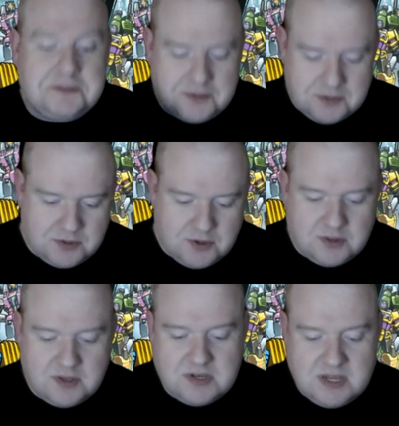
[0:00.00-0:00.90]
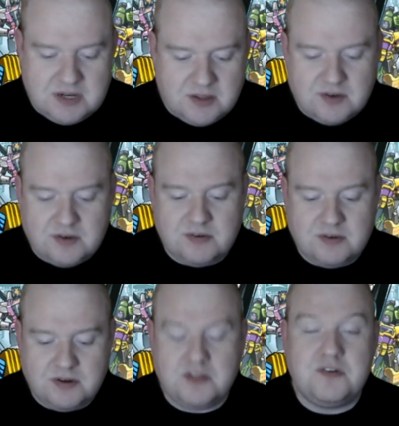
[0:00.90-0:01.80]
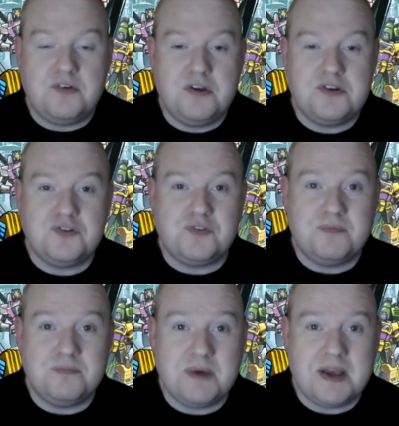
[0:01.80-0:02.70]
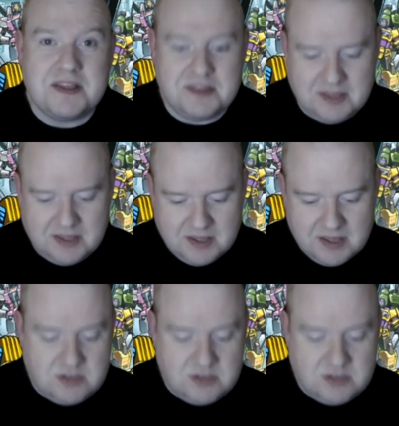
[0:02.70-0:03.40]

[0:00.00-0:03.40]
good to see another original from back in the day.